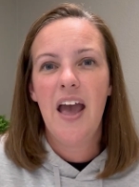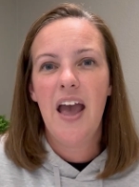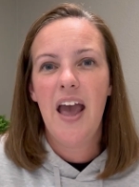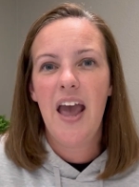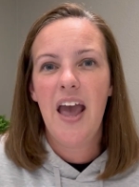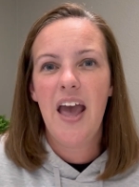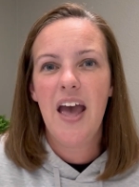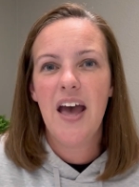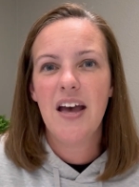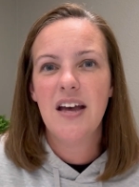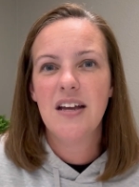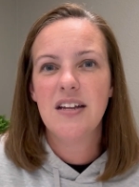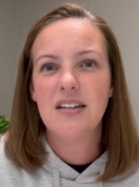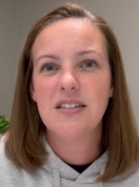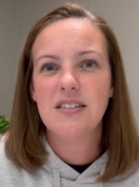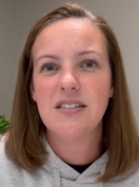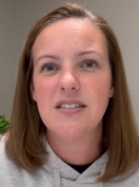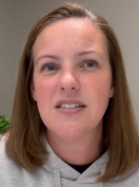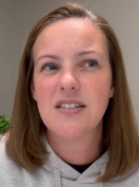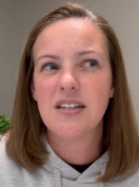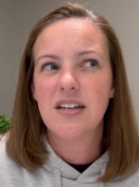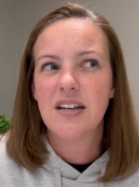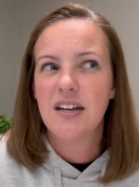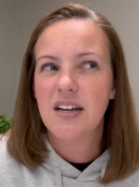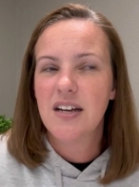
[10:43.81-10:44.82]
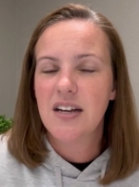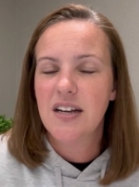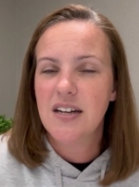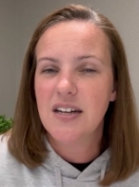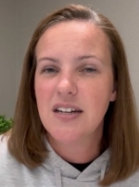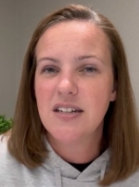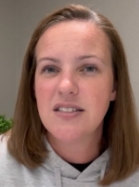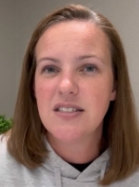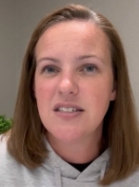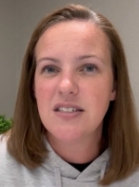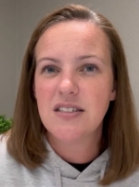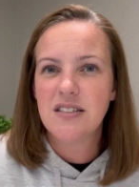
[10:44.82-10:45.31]
and
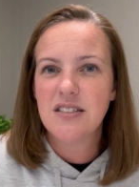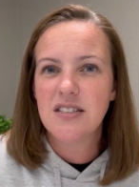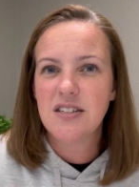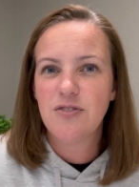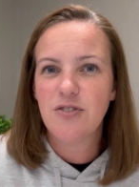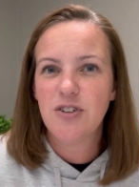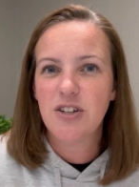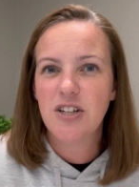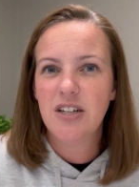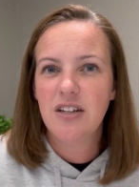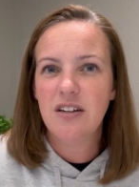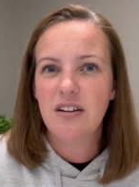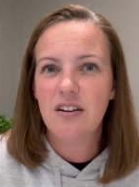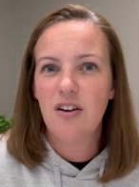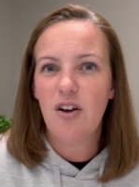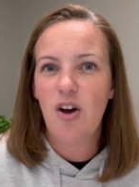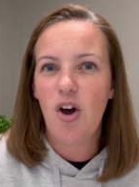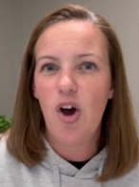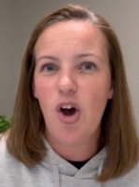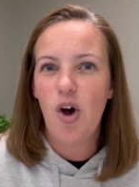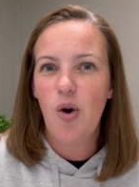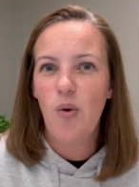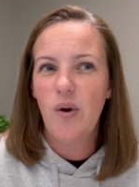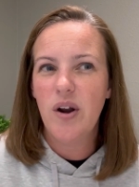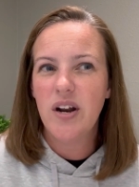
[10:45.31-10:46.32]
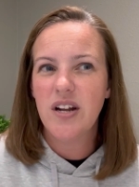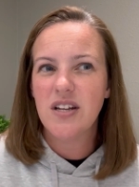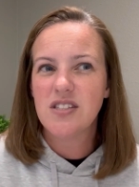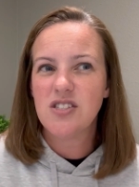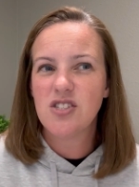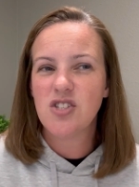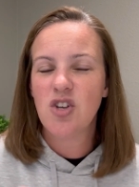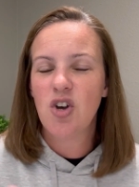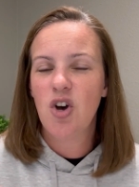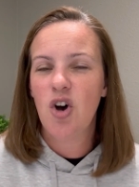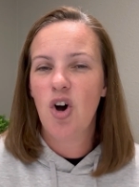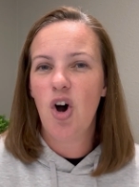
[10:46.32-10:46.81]
it's a little different when
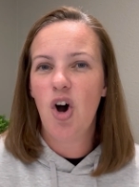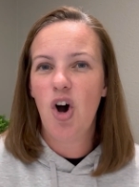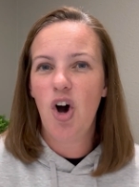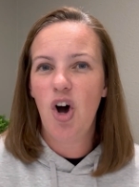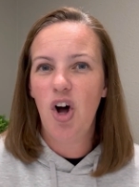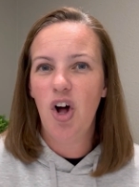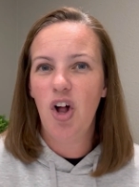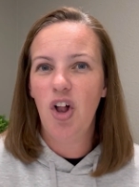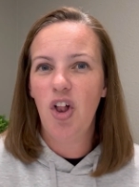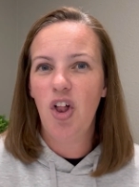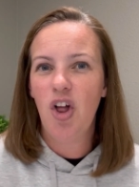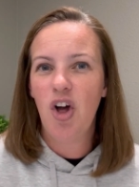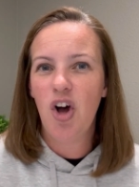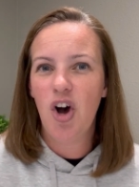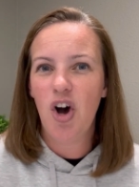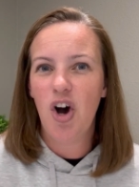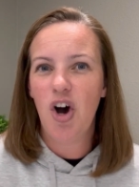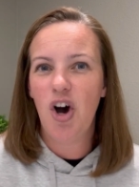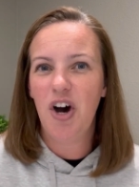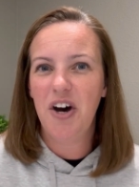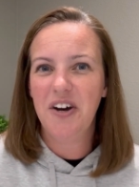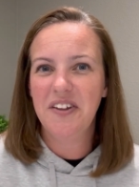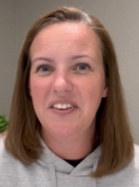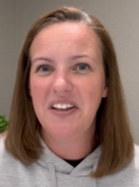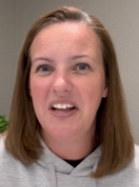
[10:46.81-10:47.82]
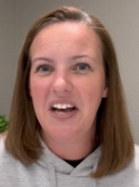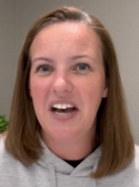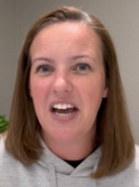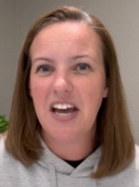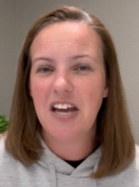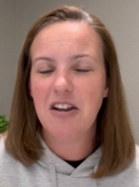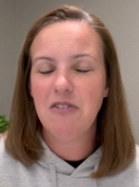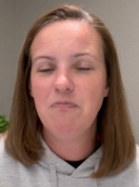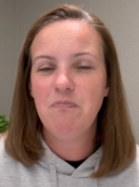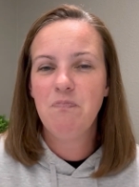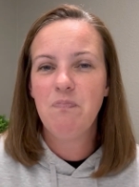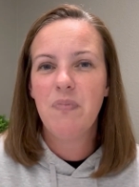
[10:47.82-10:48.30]
it's all
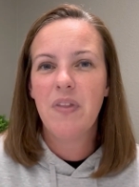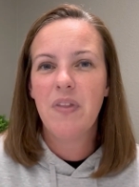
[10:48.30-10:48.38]
online.